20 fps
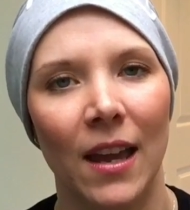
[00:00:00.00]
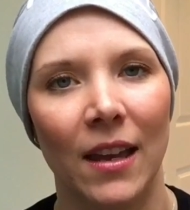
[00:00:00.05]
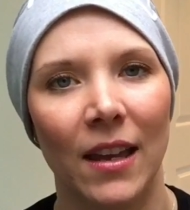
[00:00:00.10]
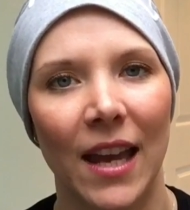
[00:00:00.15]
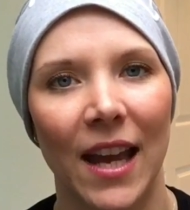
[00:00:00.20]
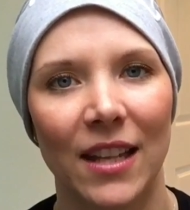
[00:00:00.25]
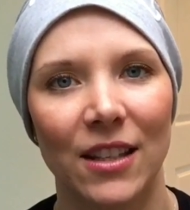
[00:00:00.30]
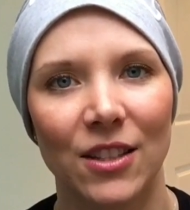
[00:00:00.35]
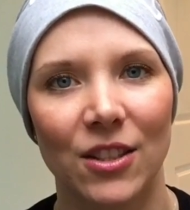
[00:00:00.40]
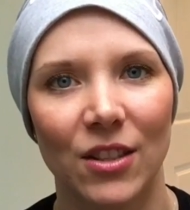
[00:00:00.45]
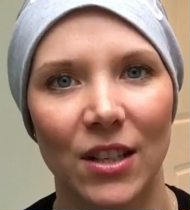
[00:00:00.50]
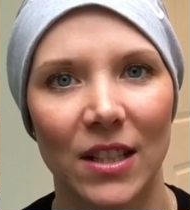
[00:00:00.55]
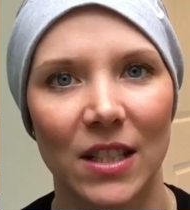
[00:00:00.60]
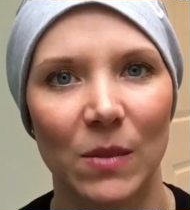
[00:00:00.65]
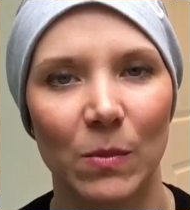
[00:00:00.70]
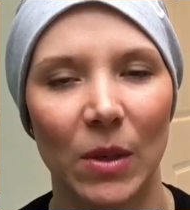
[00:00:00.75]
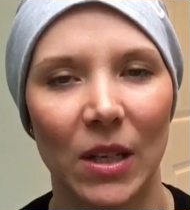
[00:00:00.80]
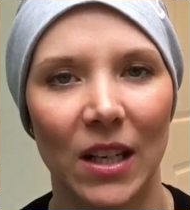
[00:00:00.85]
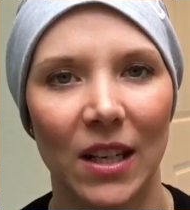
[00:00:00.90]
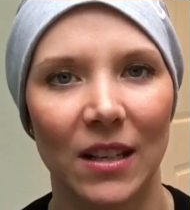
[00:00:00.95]
cancer
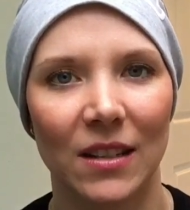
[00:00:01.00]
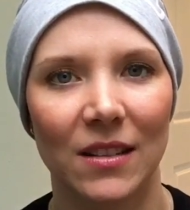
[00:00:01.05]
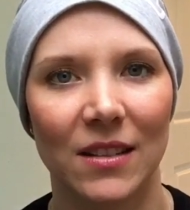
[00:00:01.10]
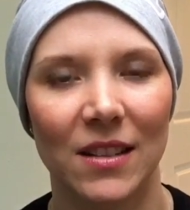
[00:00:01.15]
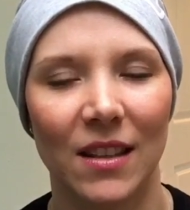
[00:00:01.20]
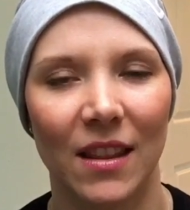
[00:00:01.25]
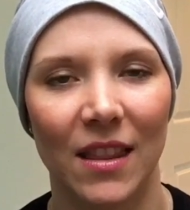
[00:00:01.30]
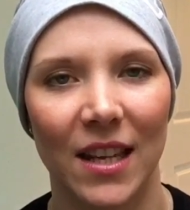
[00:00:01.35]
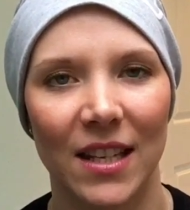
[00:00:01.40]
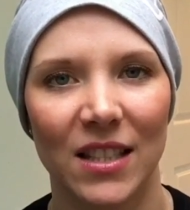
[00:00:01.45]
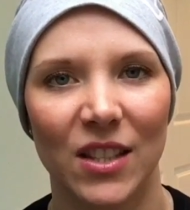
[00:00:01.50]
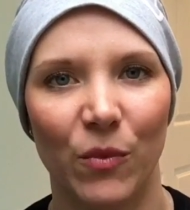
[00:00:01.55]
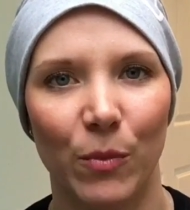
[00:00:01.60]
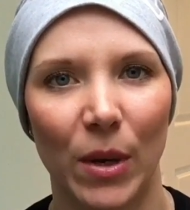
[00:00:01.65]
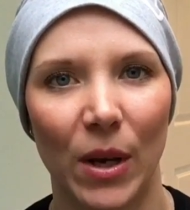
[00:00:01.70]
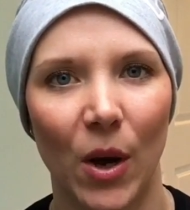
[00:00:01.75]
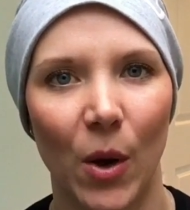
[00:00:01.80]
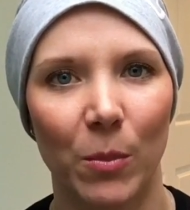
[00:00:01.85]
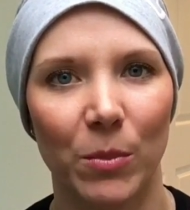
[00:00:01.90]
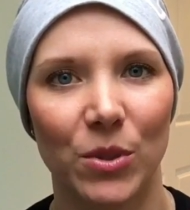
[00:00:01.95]
experience and things I've
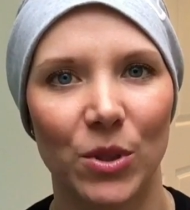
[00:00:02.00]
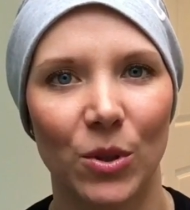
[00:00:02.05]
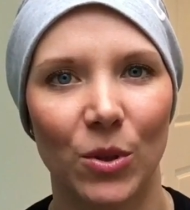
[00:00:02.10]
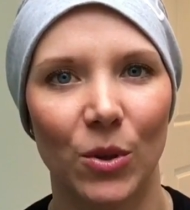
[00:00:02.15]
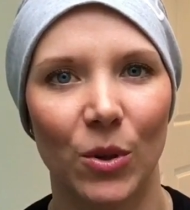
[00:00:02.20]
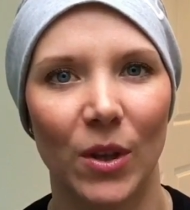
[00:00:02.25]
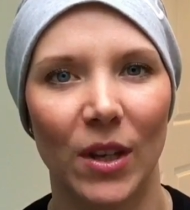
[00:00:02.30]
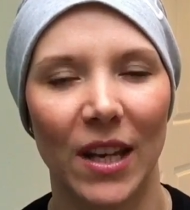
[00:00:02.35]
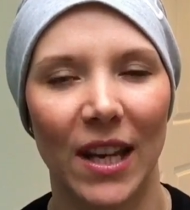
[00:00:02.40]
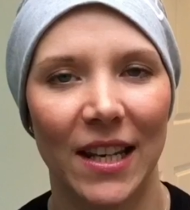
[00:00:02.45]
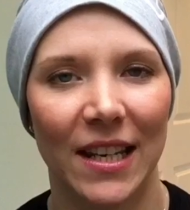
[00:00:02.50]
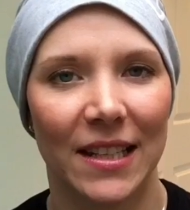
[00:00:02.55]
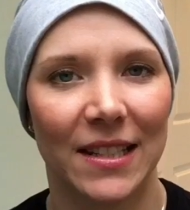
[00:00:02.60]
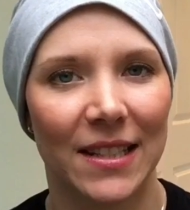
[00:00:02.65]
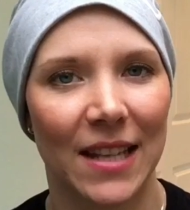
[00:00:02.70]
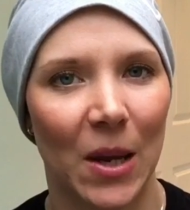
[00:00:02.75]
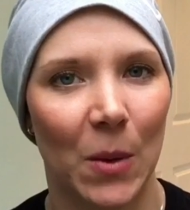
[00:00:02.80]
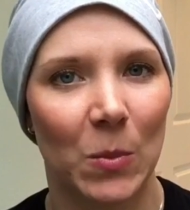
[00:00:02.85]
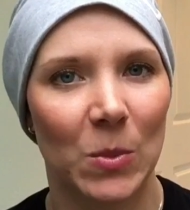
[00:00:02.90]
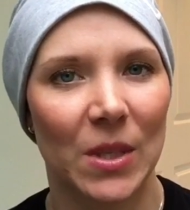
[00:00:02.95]
been up to and any
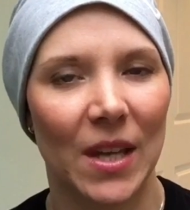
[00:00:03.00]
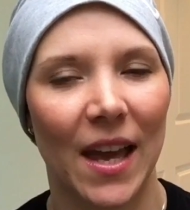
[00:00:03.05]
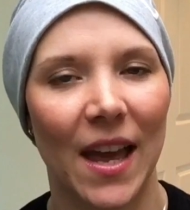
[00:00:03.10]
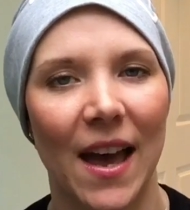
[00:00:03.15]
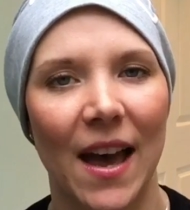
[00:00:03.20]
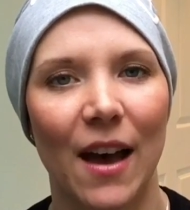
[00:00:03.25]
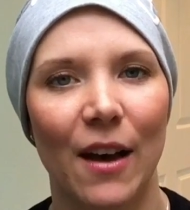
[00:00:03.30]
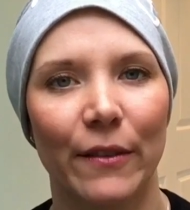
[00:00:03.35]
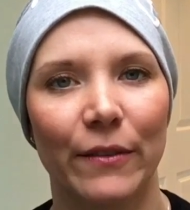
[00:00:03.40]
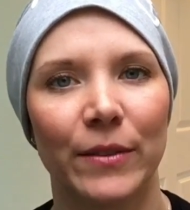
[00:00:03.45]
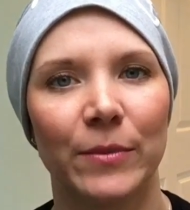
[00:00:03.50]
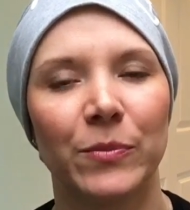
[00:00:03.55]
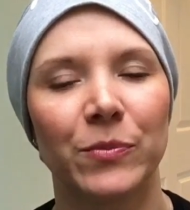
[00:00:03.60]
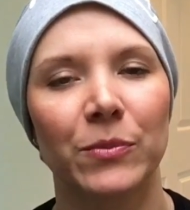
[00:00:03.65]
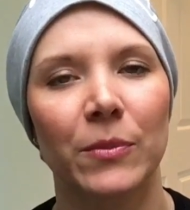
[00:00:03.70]
tips I have.